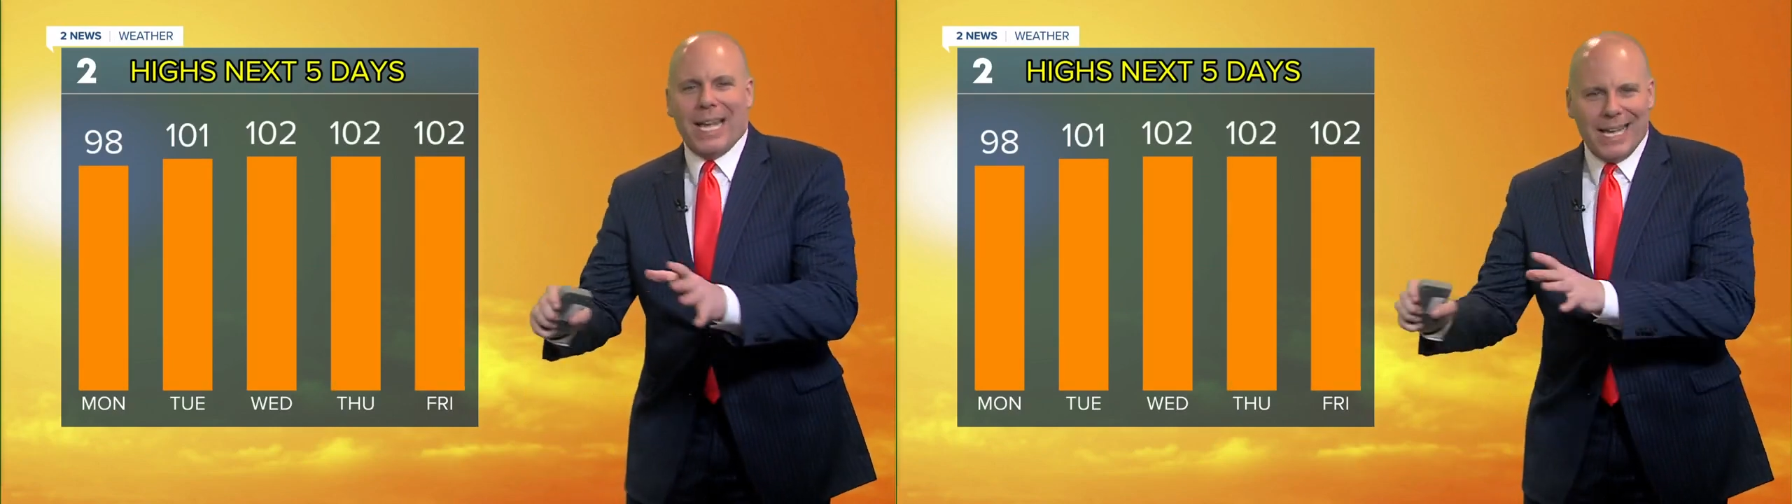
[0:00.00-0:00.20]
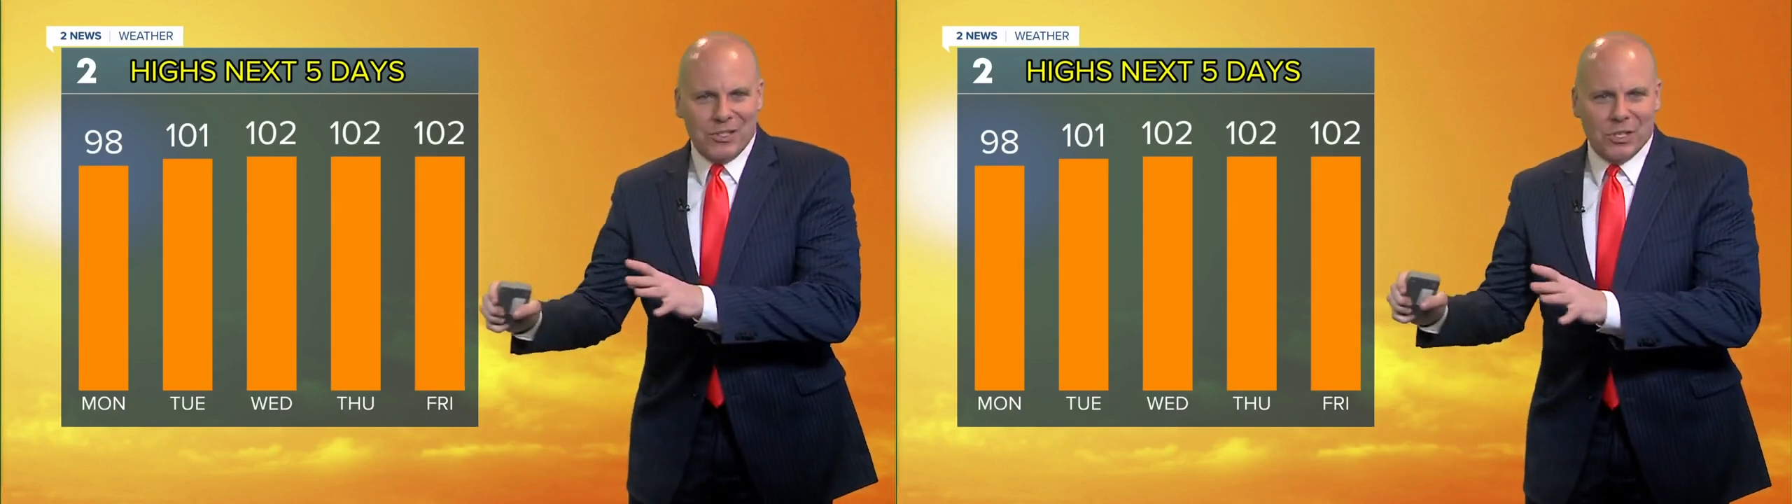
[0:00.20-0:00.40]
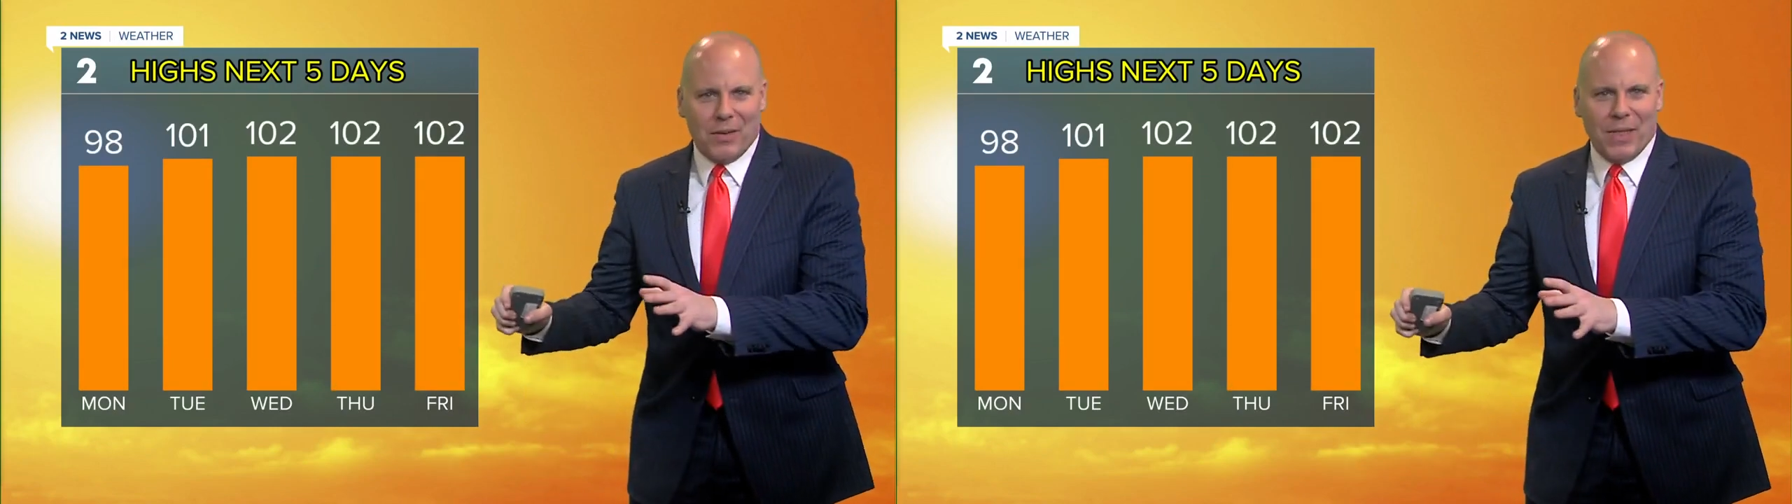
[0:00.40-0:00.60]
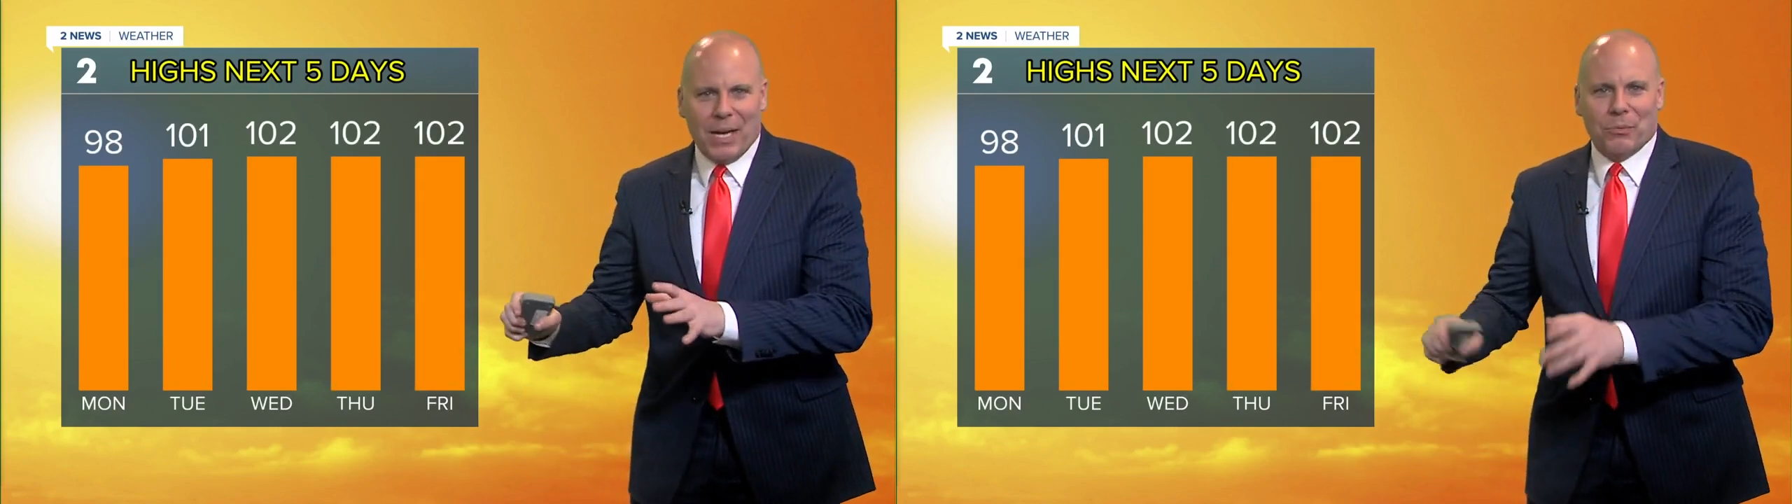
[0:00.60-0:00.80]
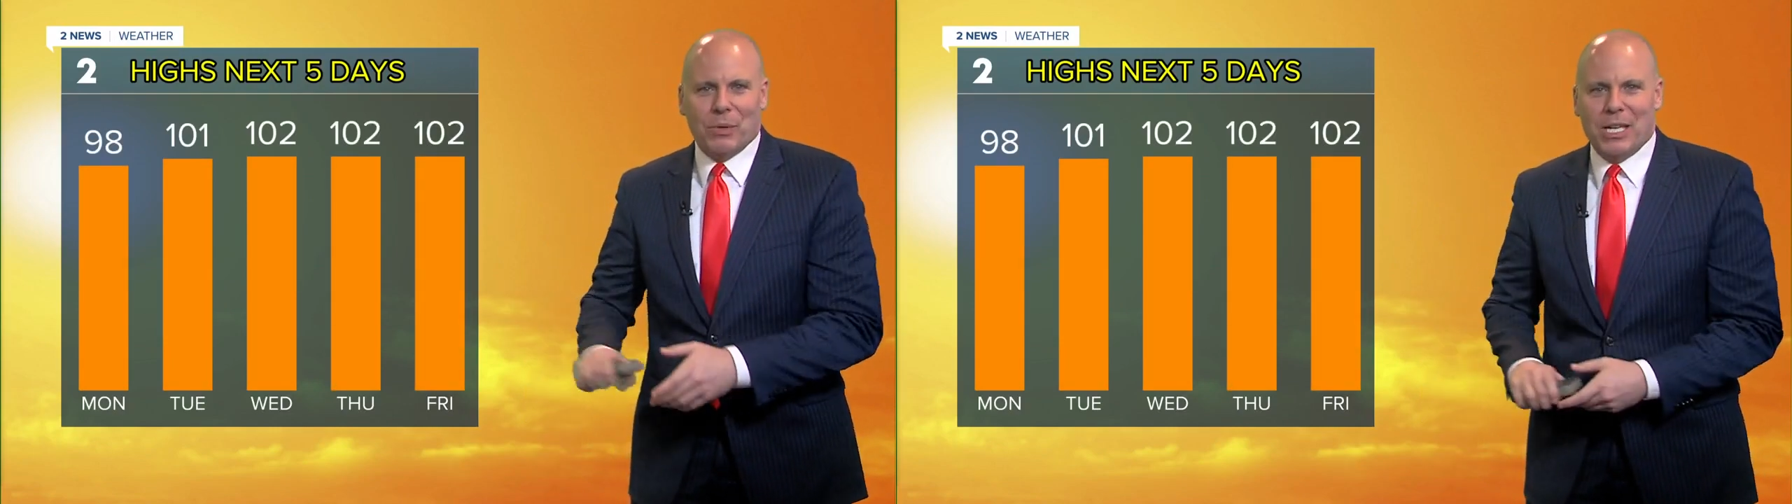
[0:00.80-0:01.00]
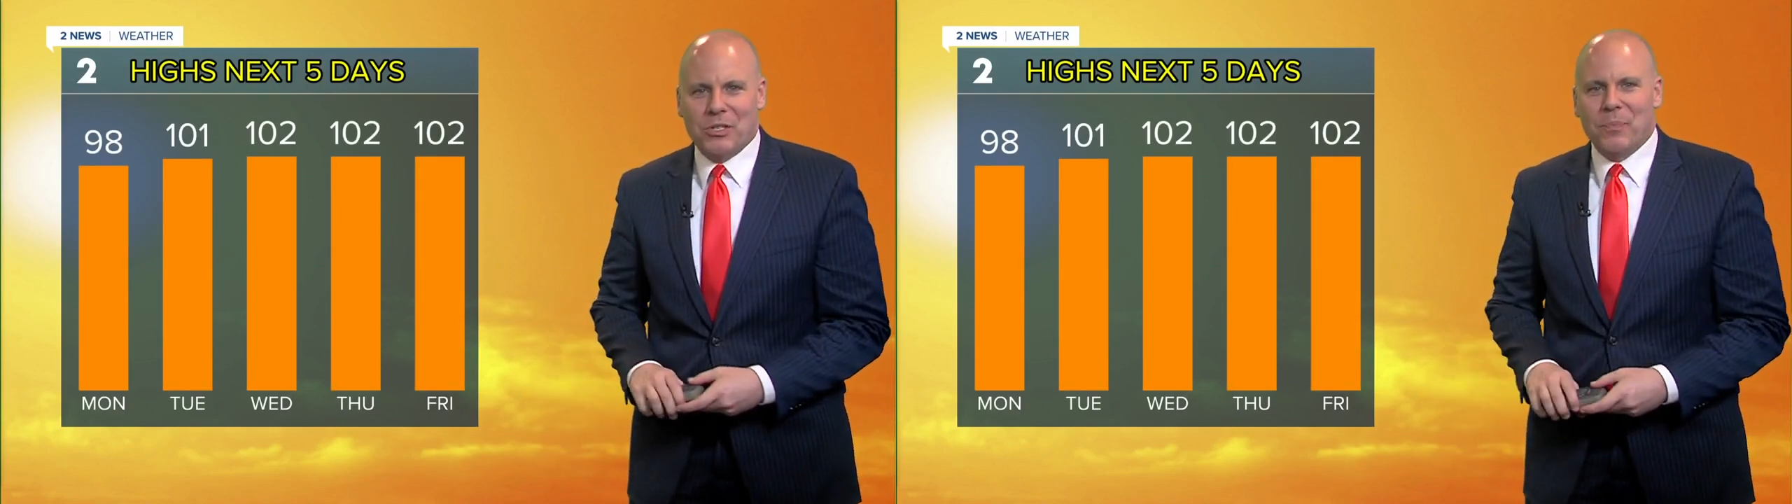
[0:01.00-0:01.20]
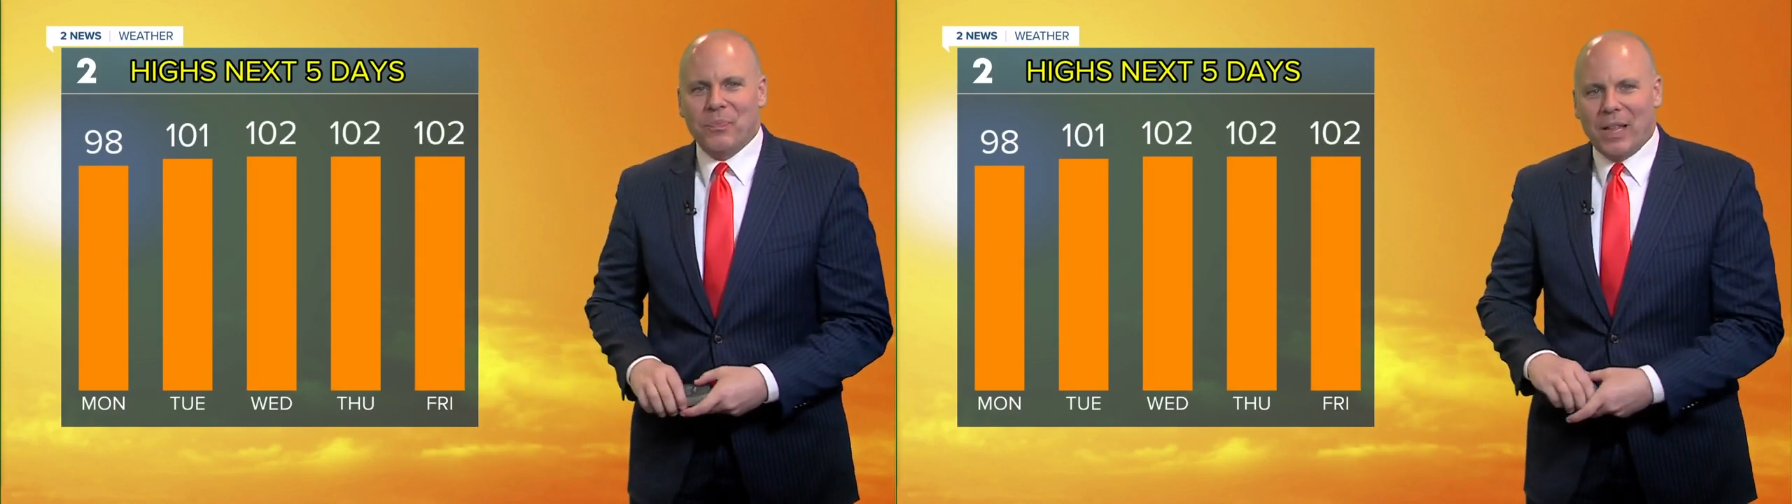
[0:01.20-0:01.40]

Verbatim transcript: edge of that ridge.